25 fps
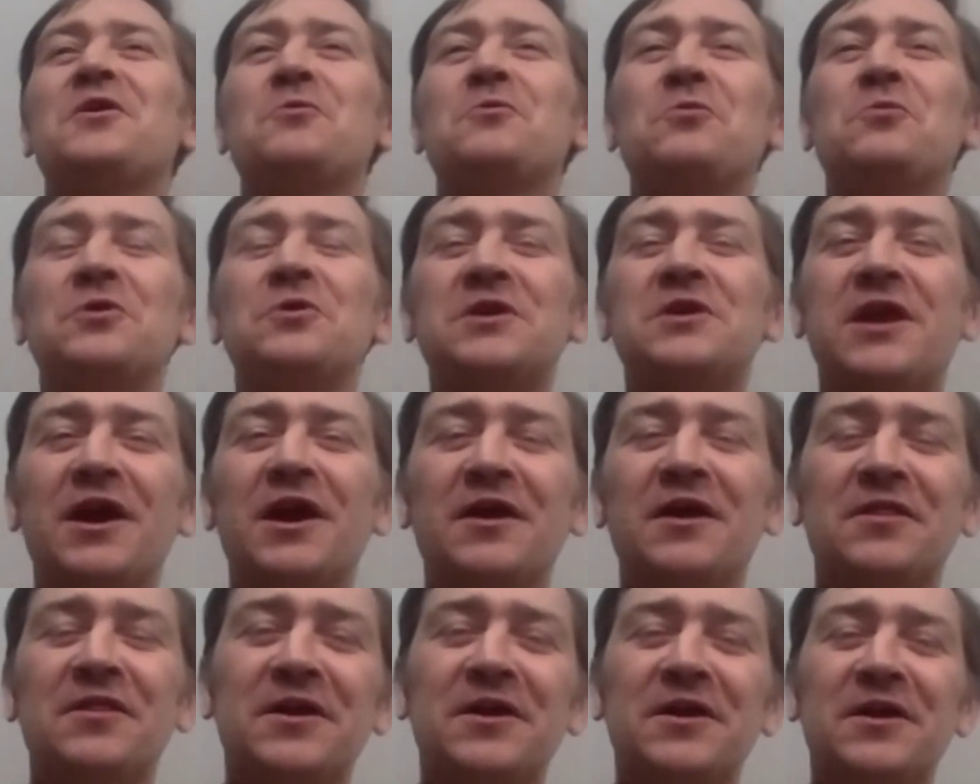they
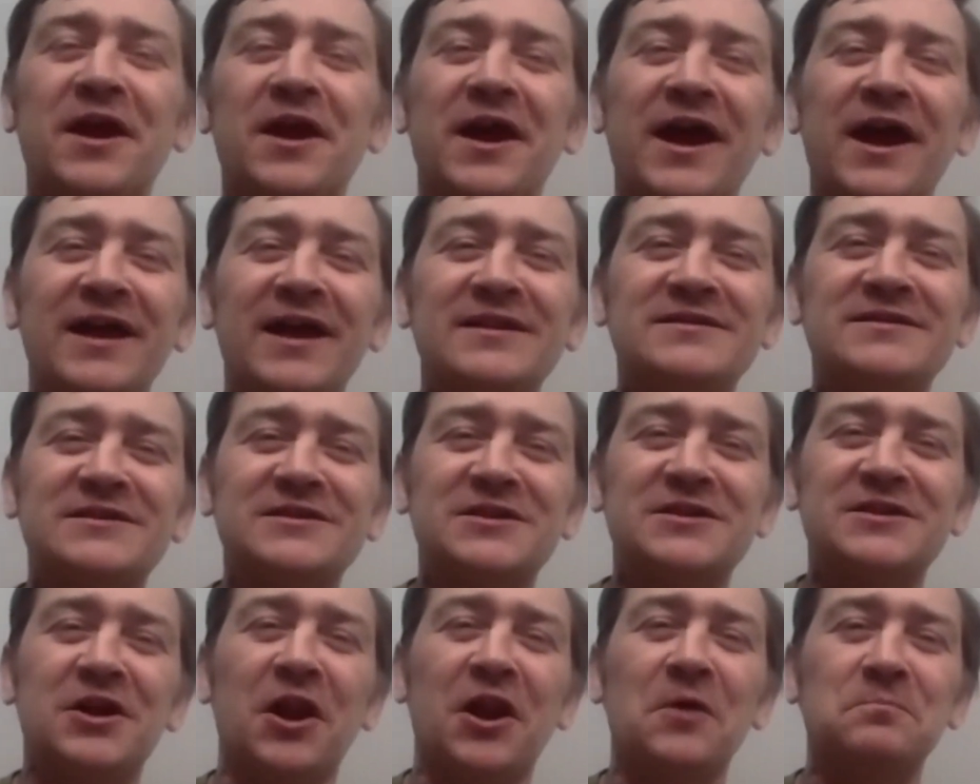would get their
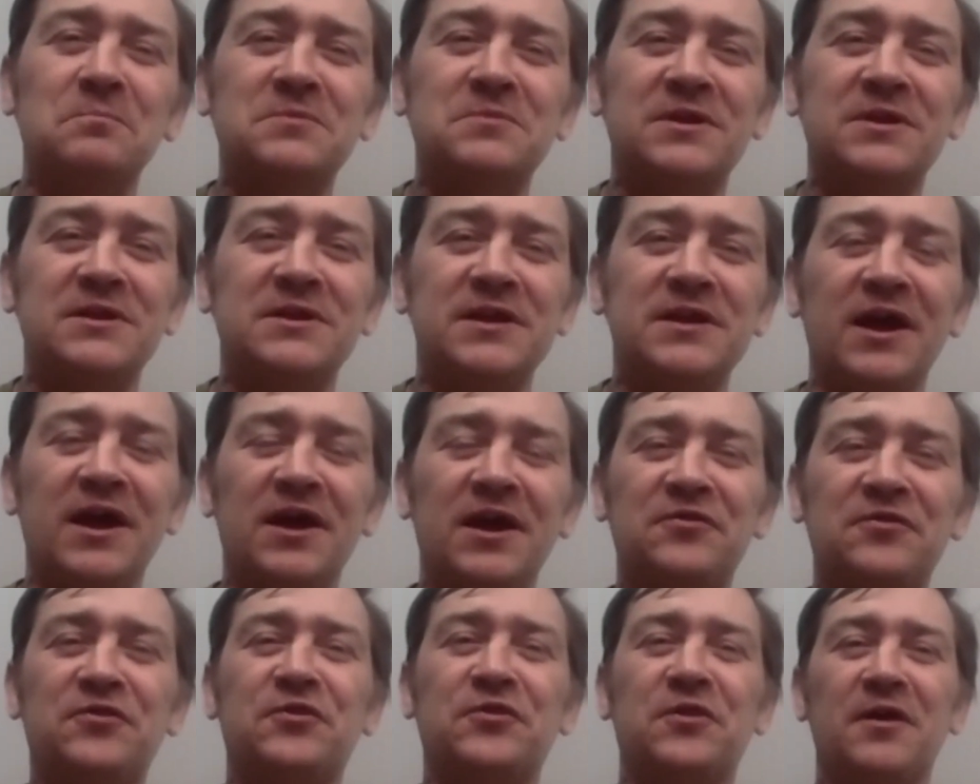heads clubbed to
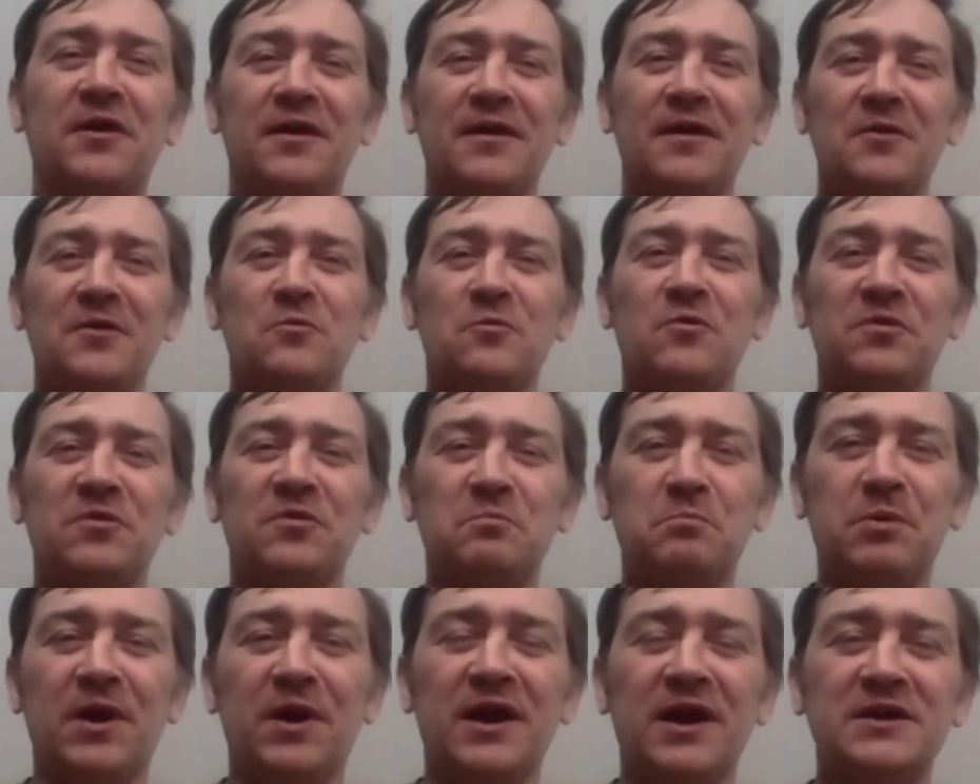death with
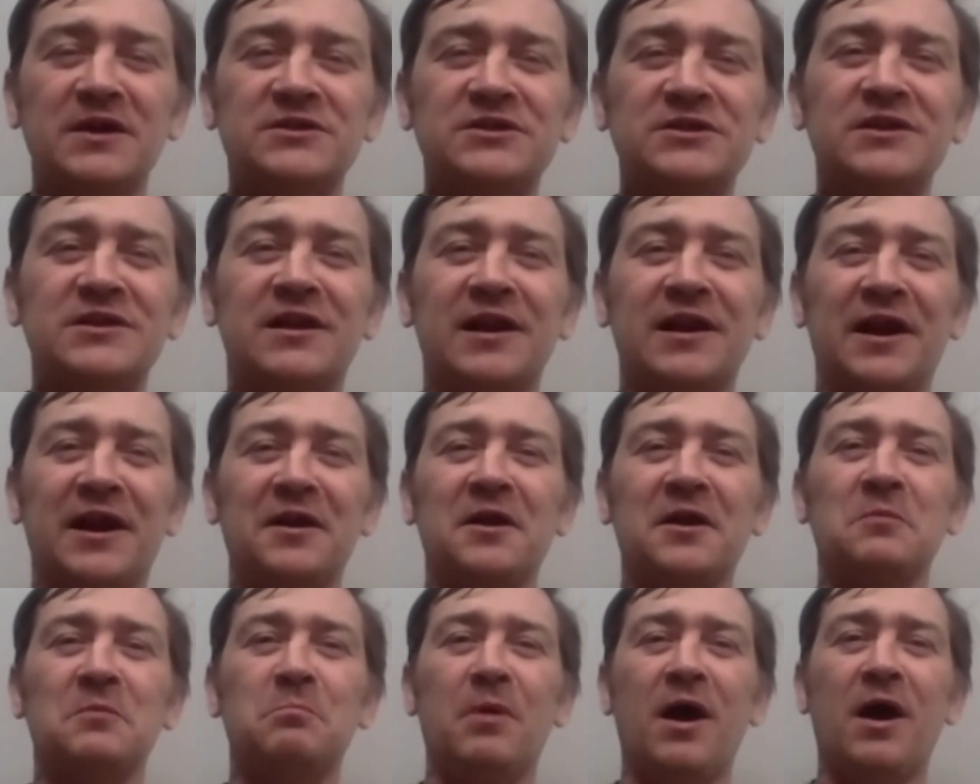bricks,
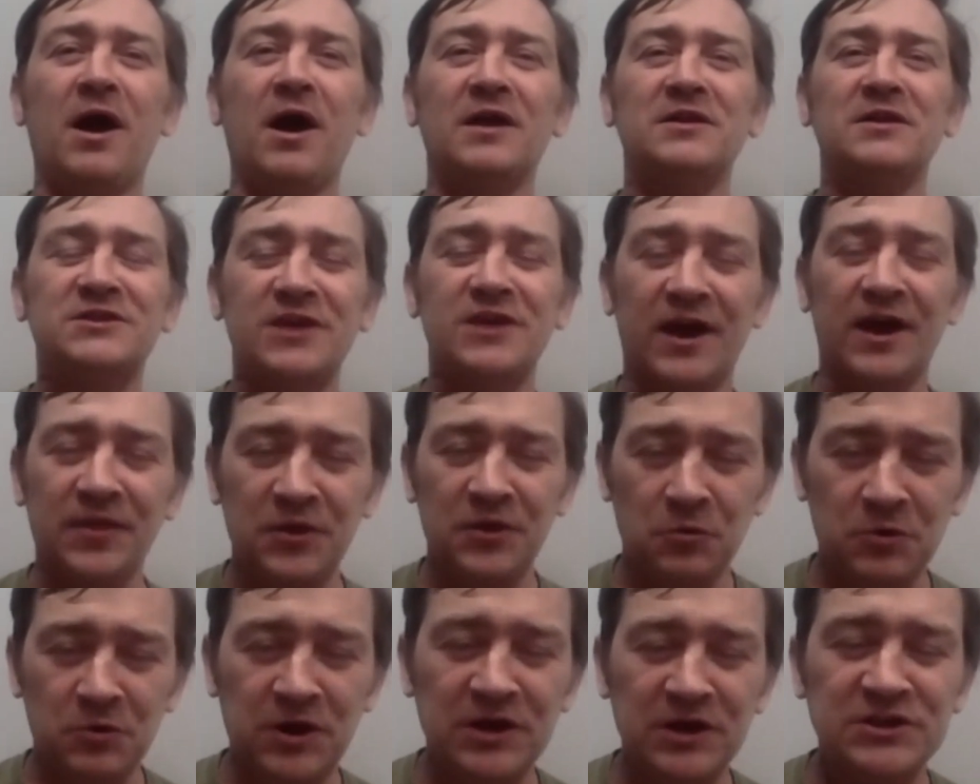cricket bats, and they
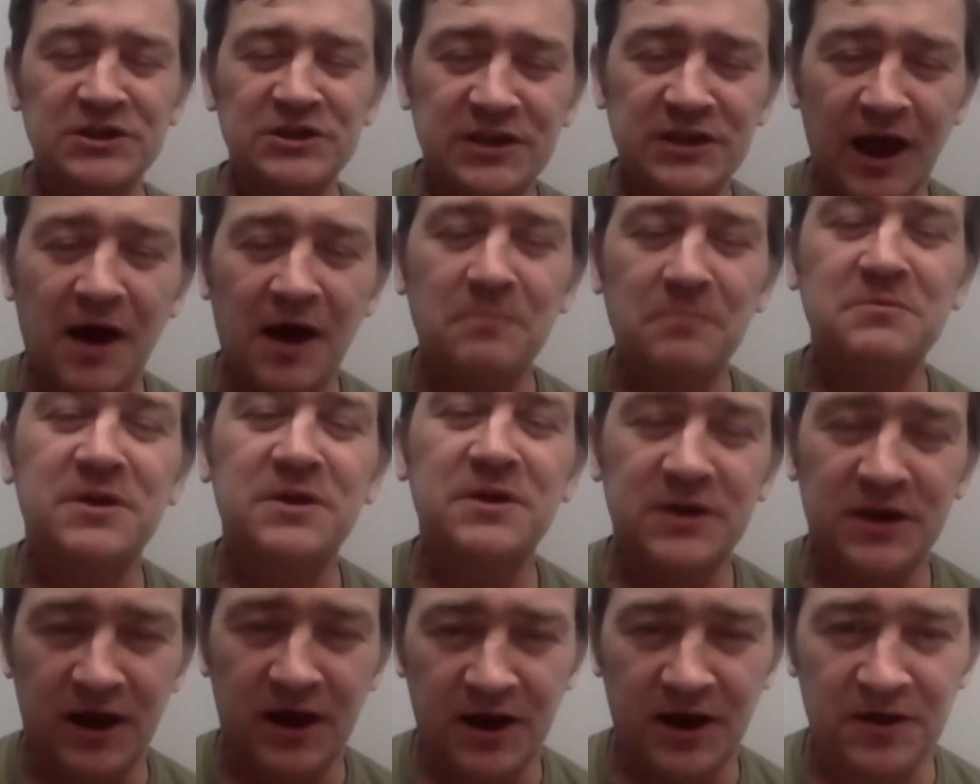would get stabbed to
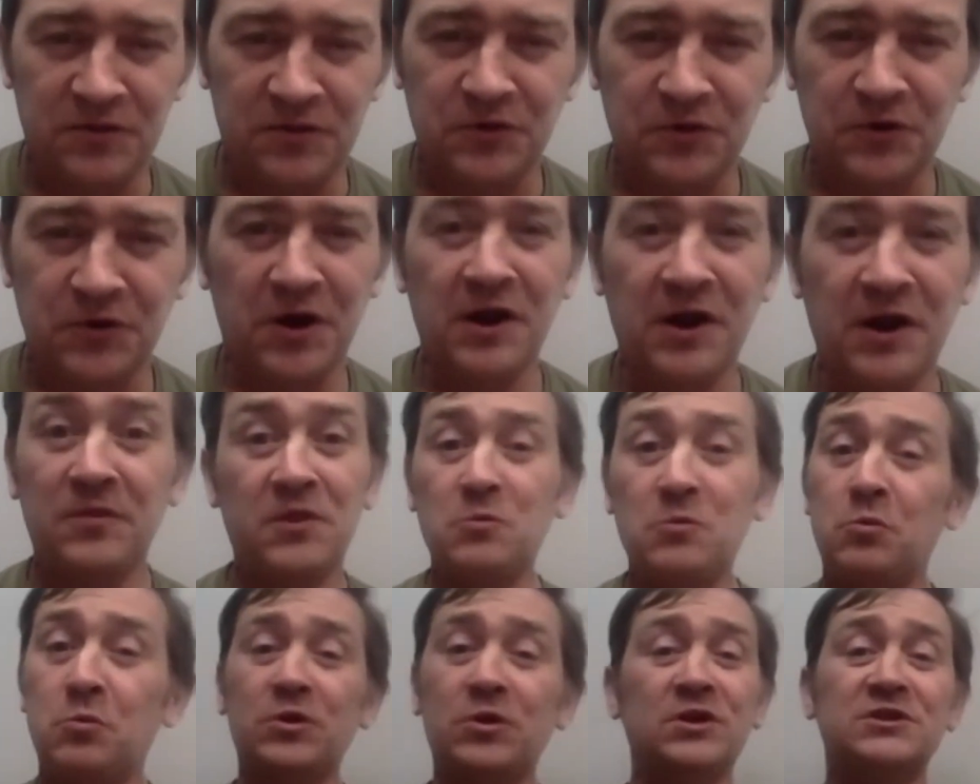death,
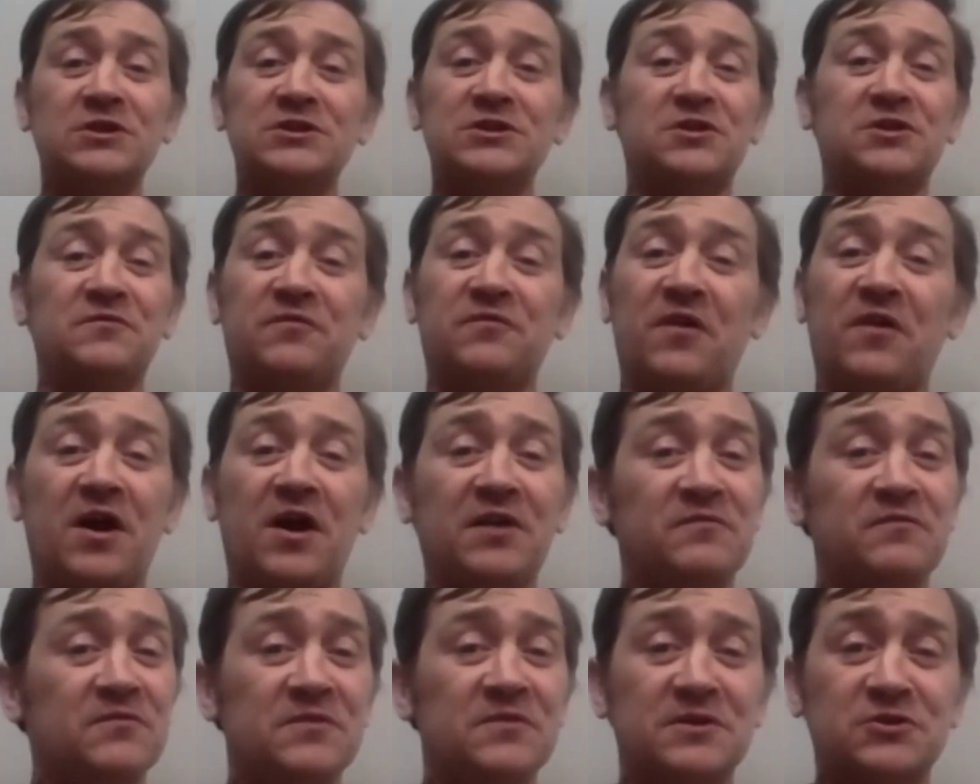right? They wouldn't
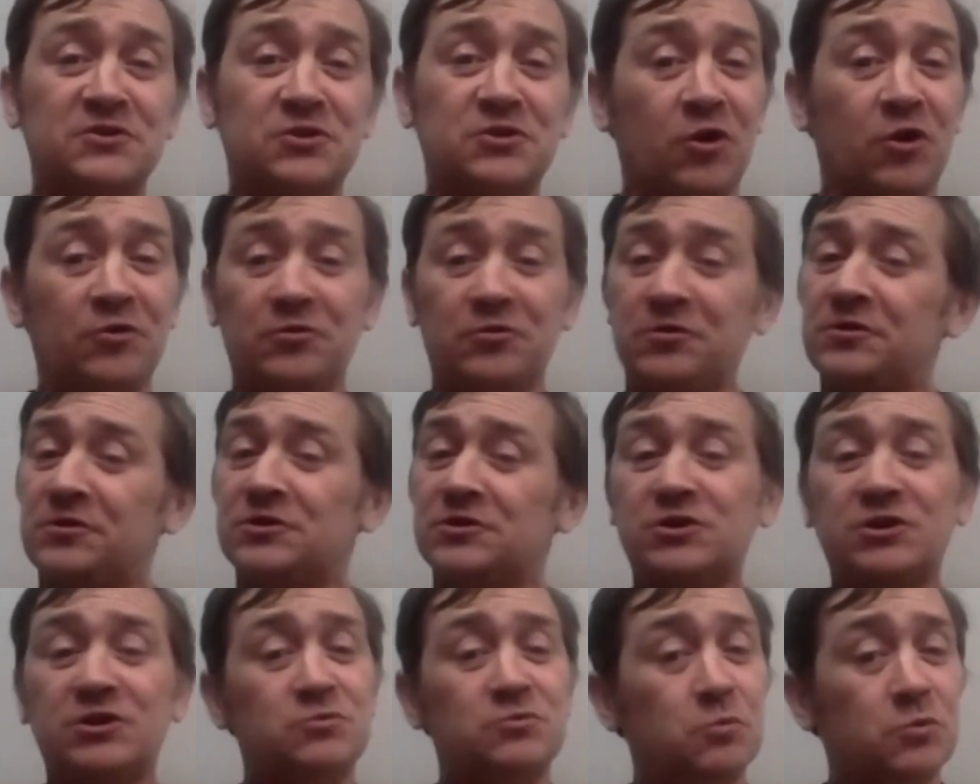survive in this country.
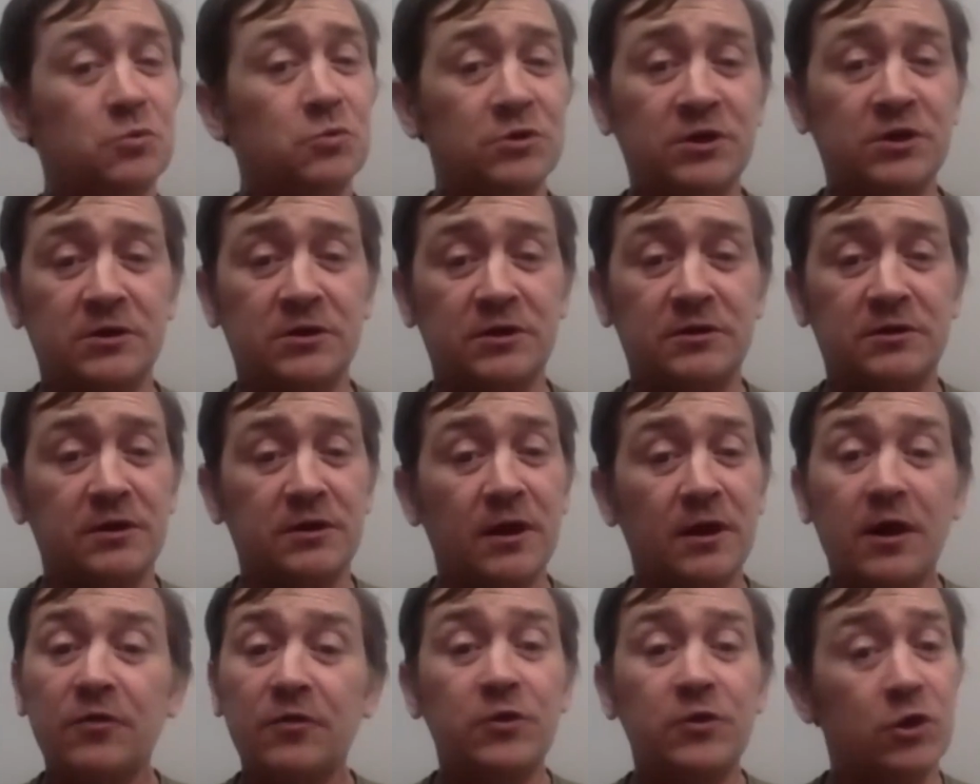They just wouldn't.
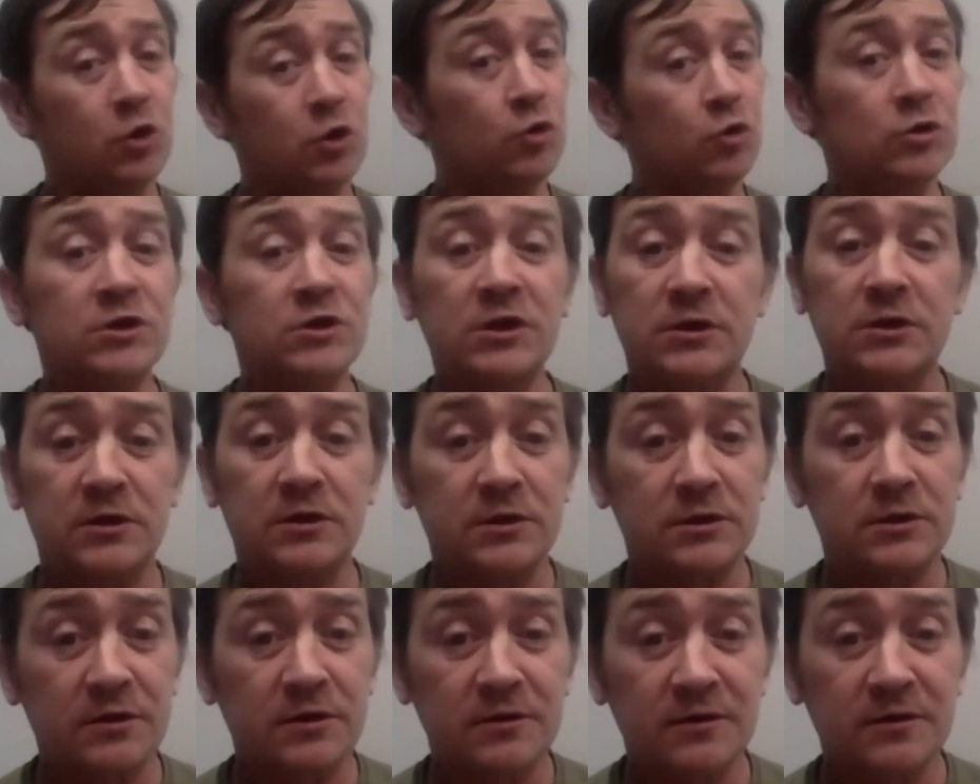They
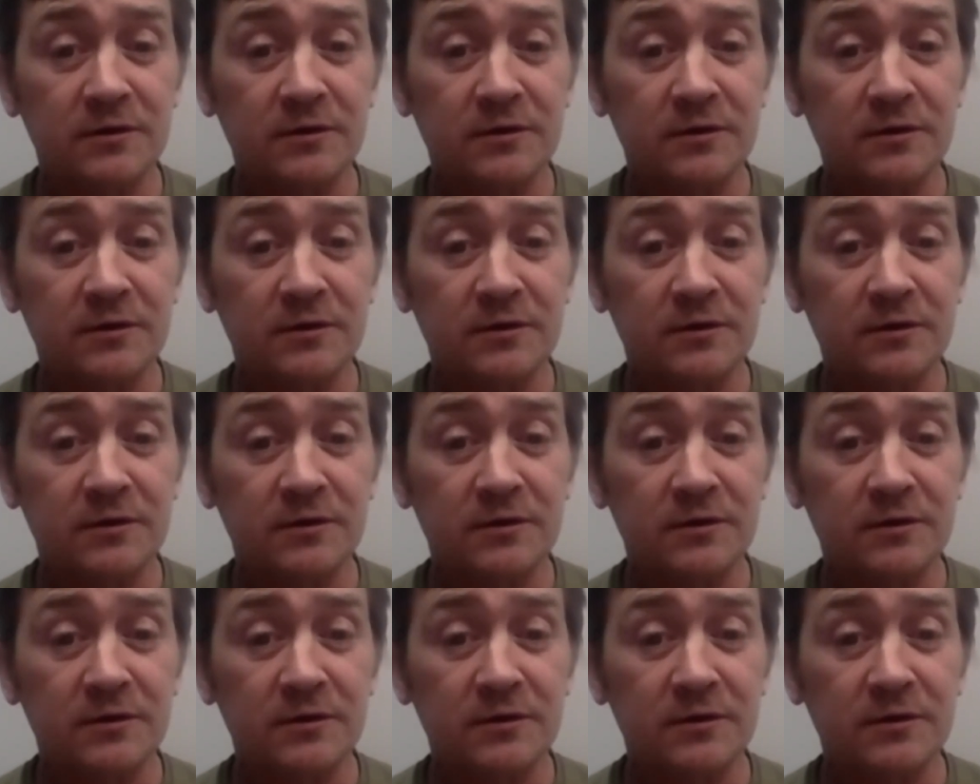couldn't.